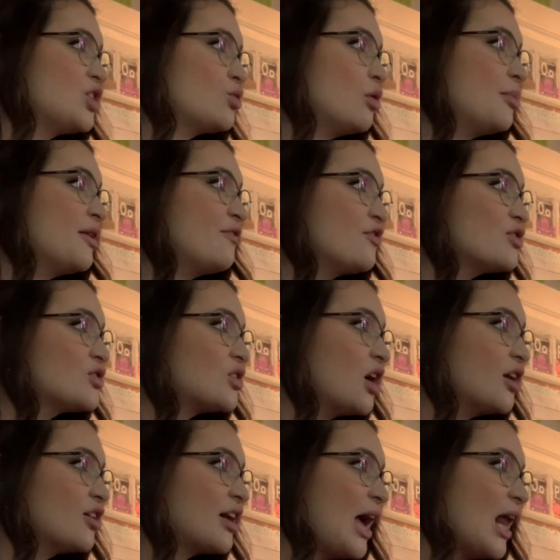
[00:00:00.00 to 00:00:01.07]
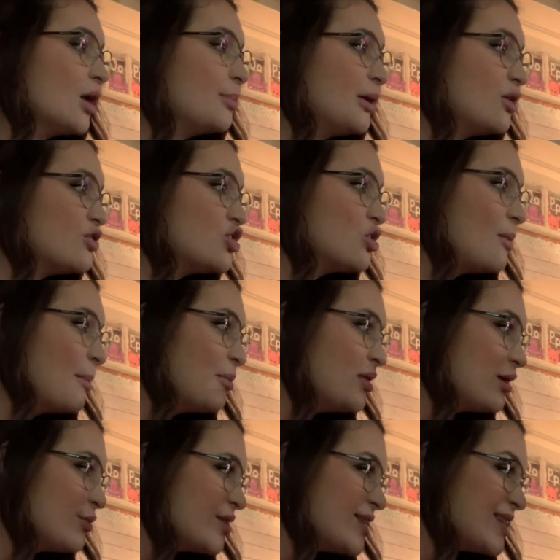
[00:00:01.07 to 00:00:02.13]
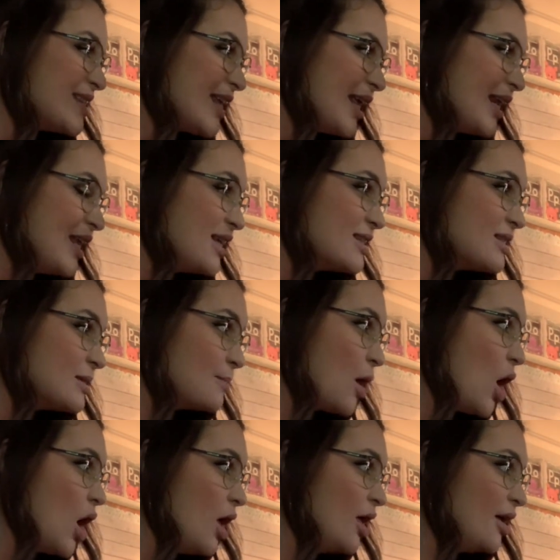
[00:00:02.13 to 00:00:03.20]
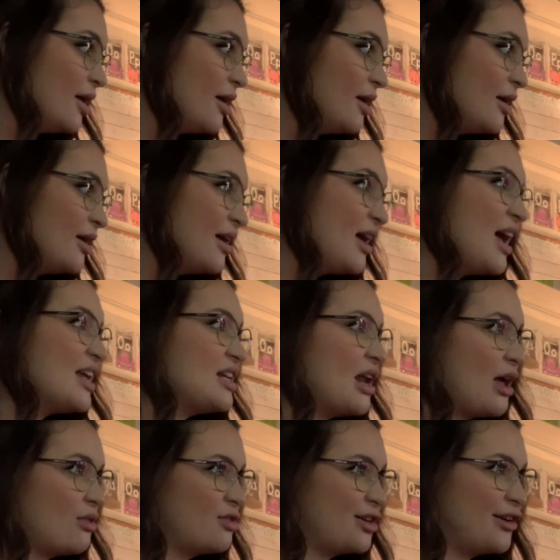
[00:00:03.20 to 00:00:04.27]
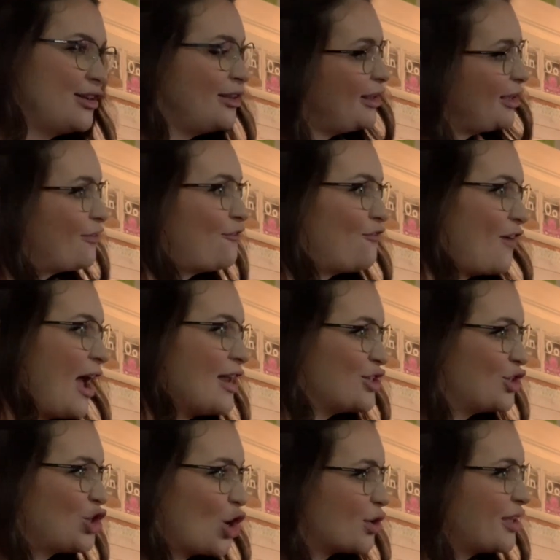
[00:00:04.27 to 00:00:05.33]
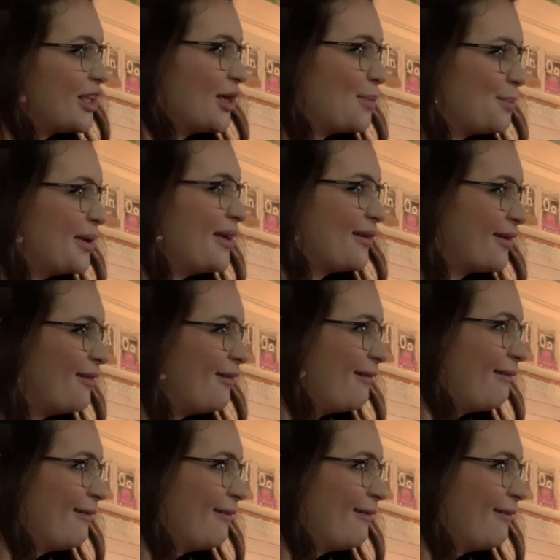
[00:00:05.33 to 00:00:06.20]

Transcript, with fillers: When we first got our caterpillars, do you remember they were skinny and small? Yeah. And now they're kind of like fat and chunky and big, huh?